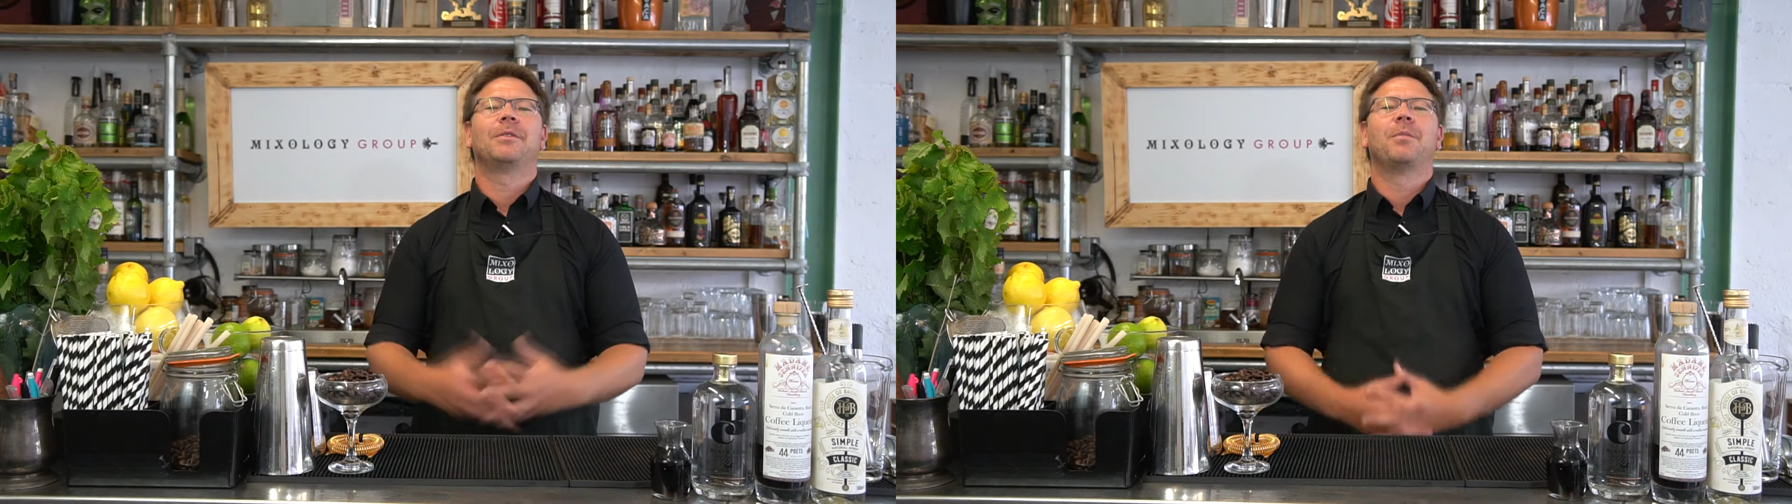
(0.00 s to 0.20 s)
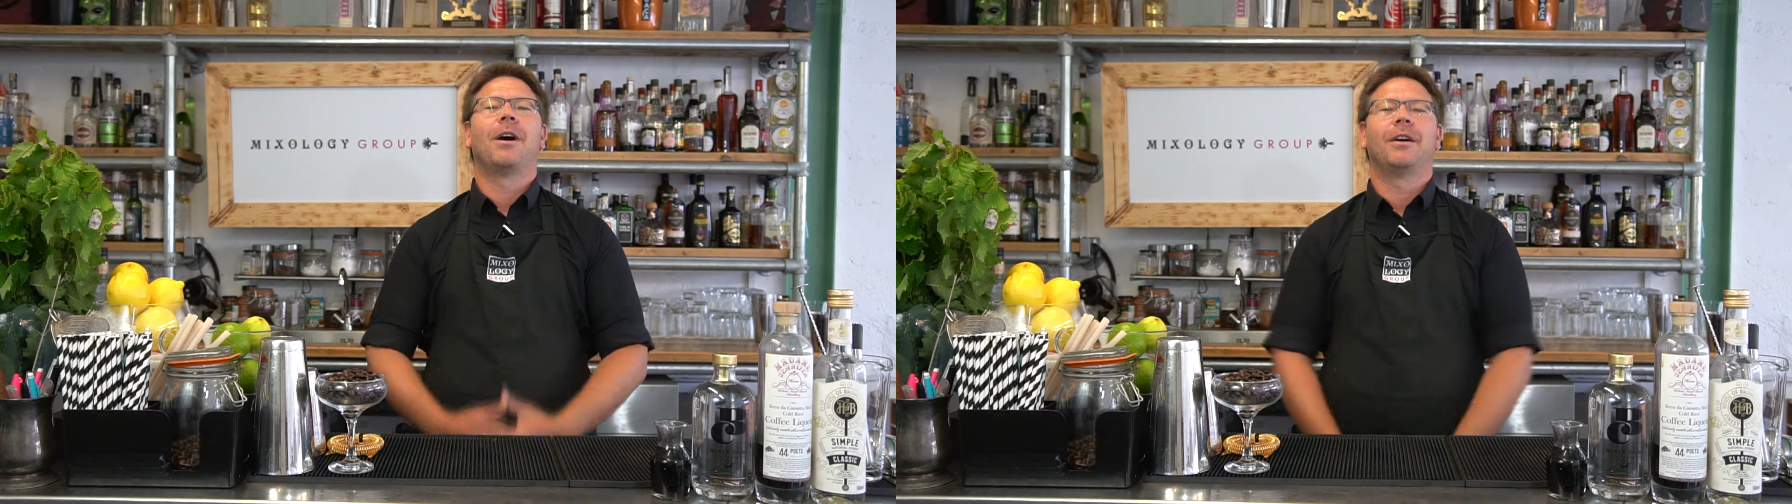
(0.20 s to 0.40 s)

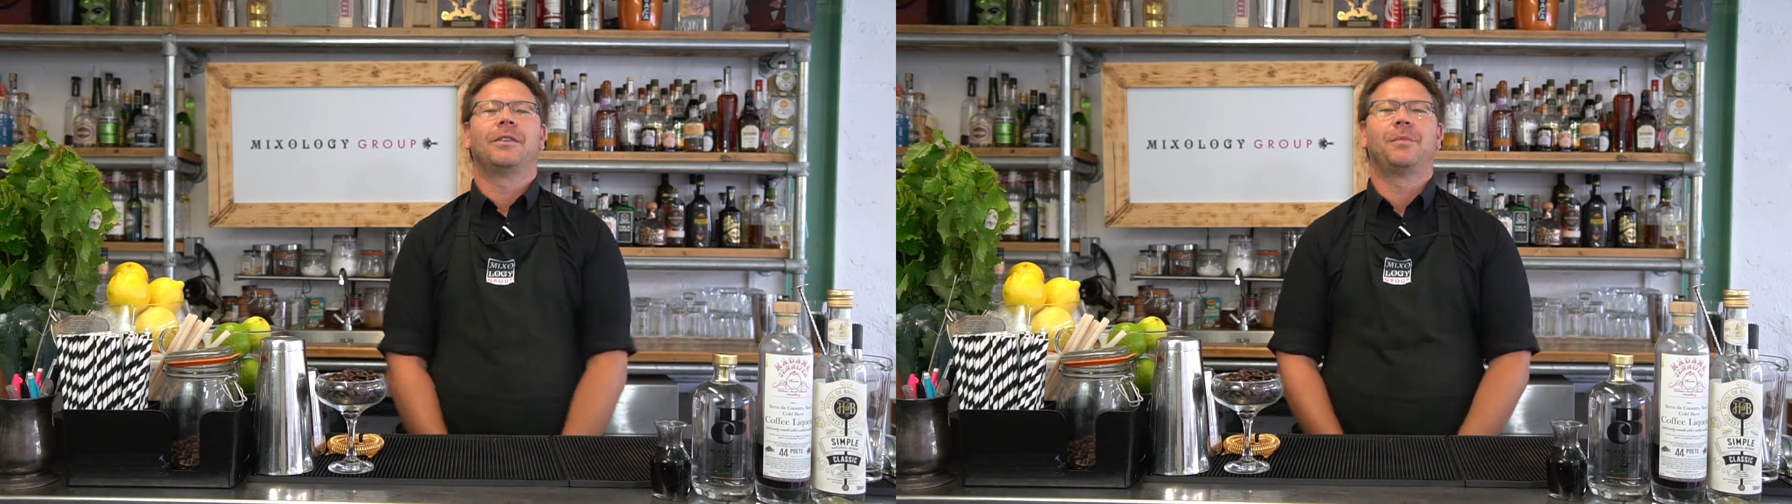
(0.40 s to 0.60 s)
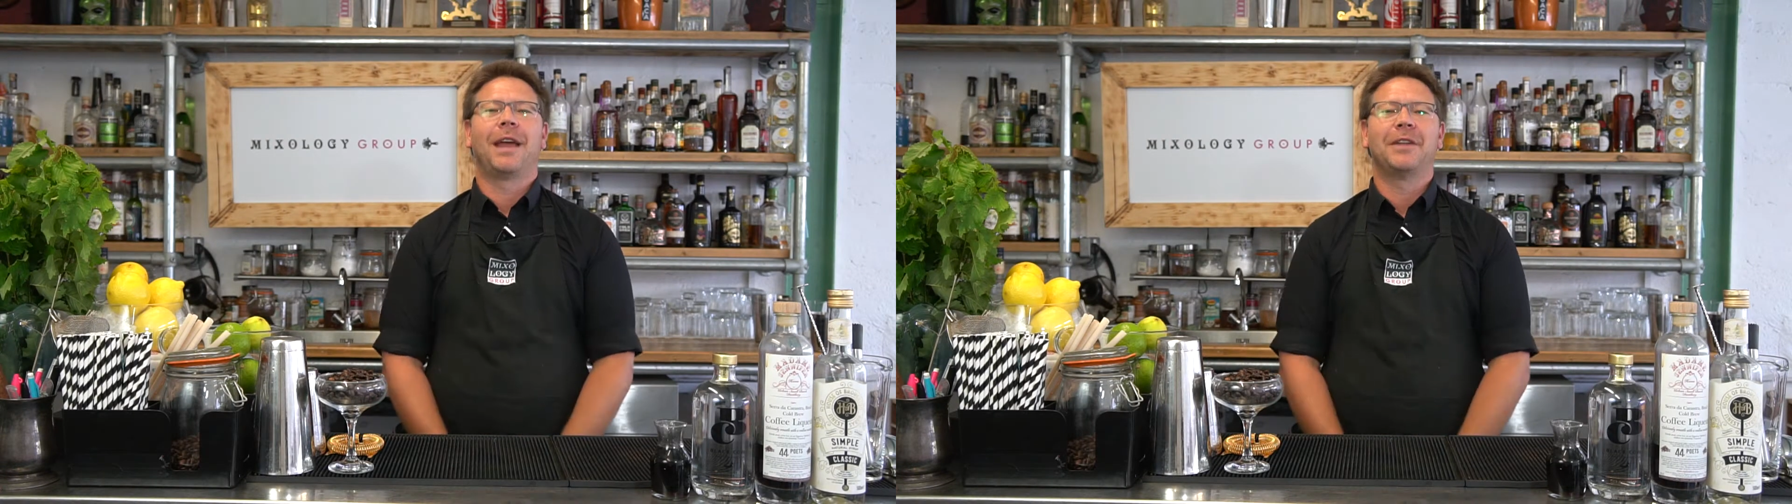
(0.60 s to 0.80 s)
is
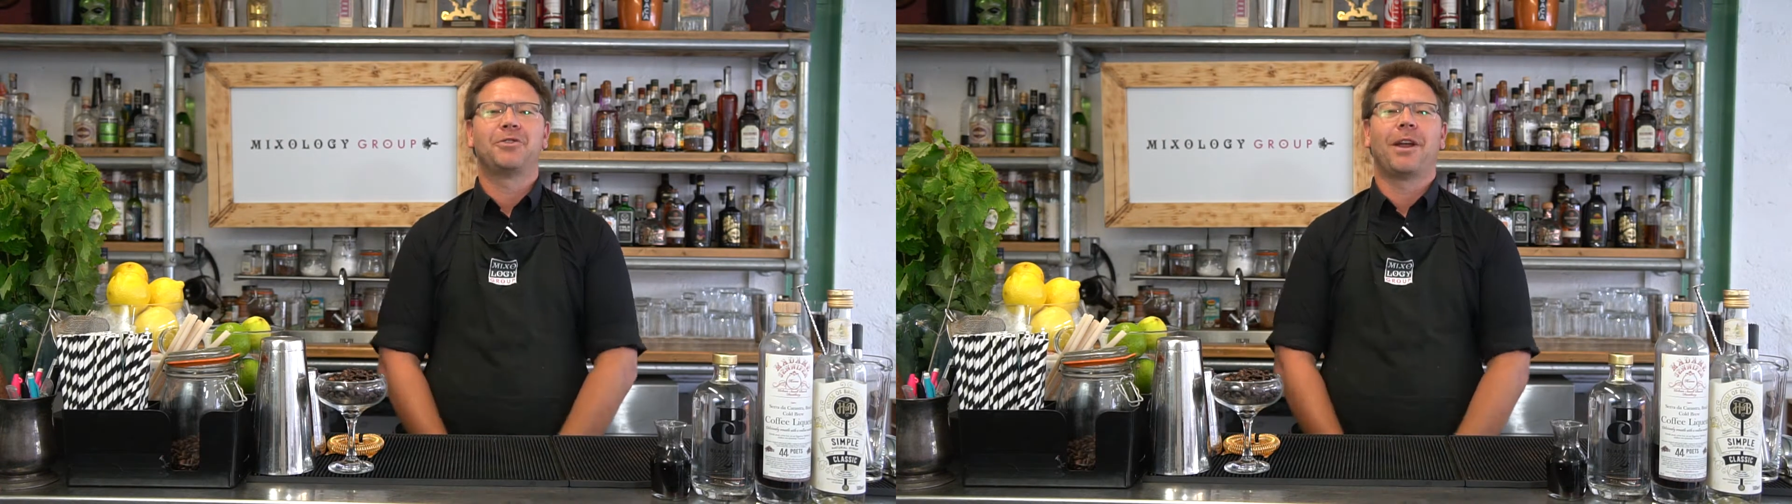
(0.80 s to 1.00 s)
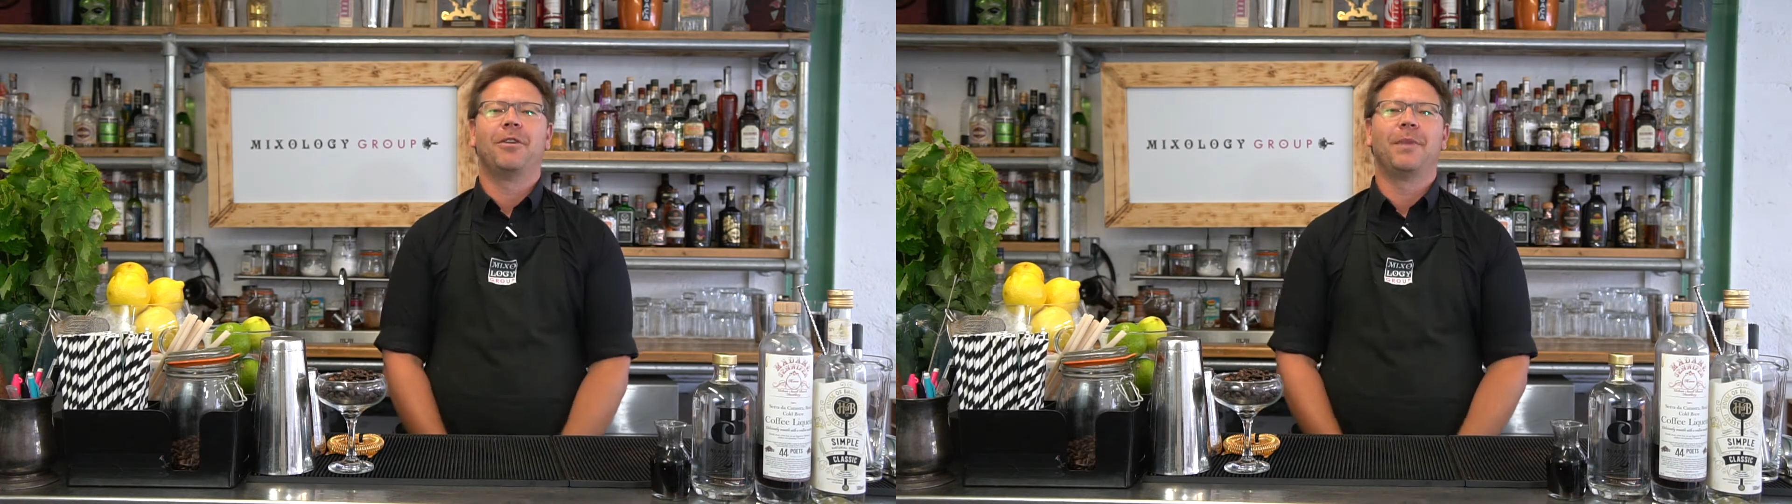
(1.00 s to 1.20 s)
Myles. I'm the head
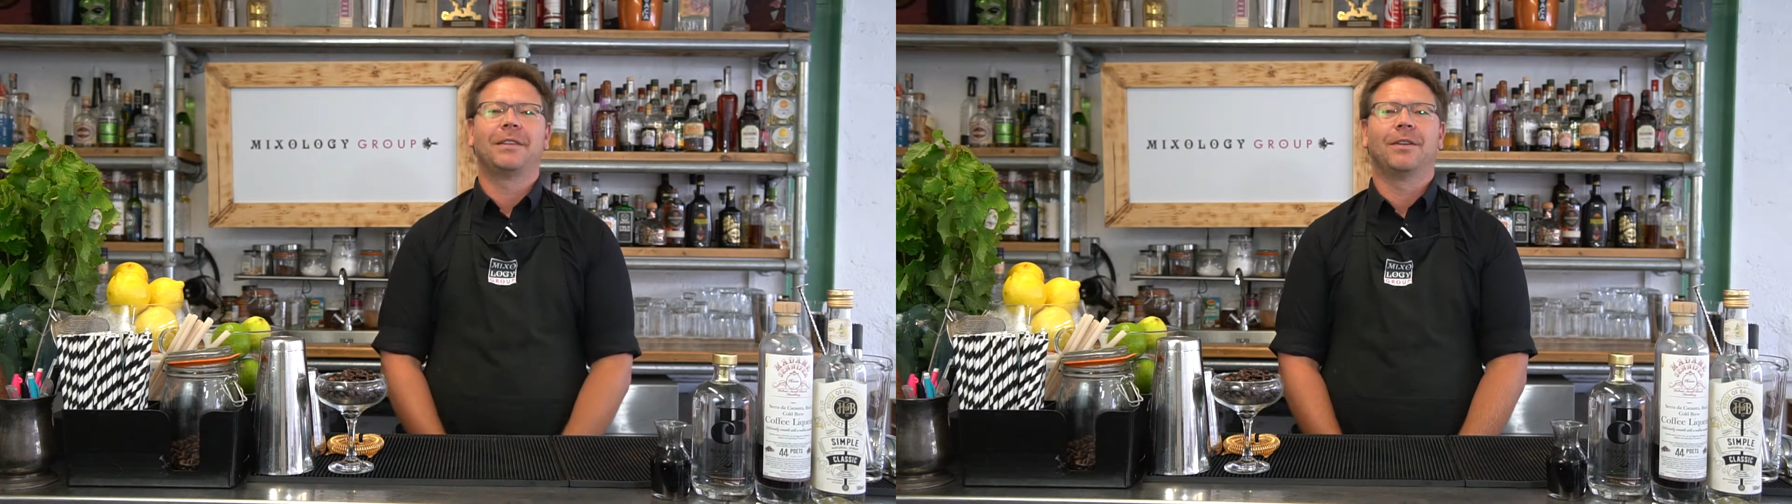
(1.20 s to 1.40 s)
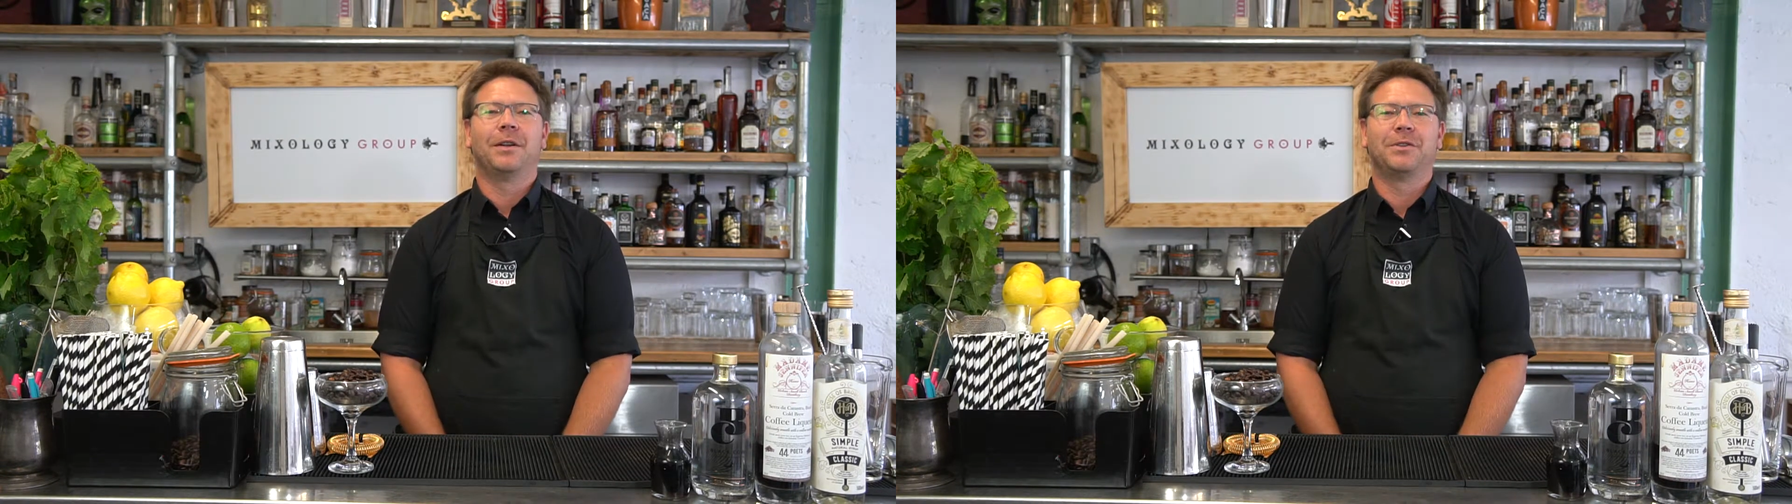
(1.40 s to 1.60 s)
trainer at
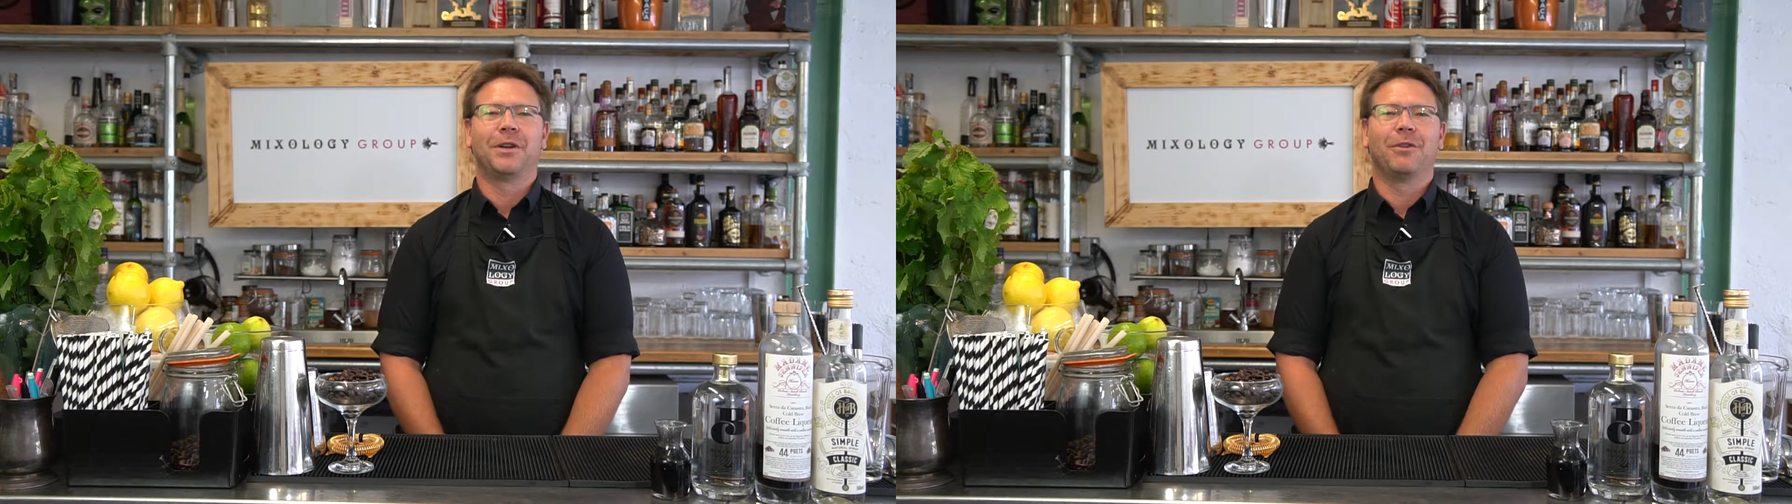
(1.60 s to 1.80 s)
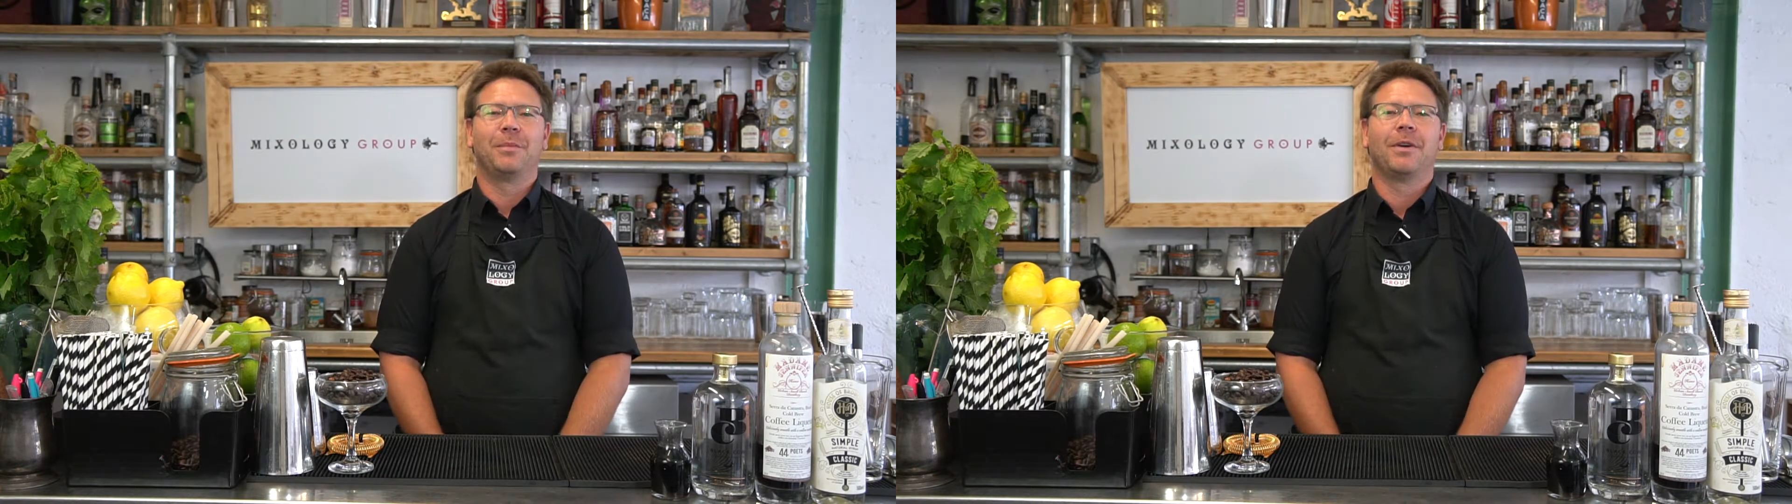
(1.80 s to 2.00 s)

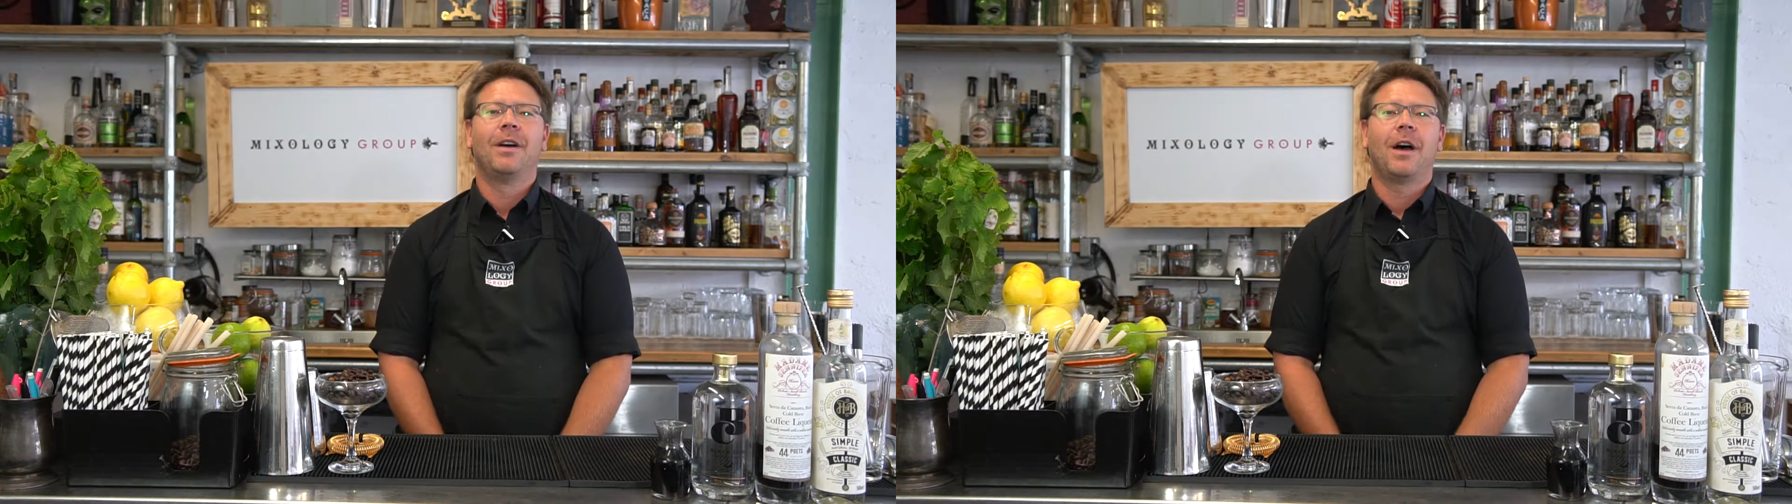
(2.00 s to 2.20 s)
Mixology Group.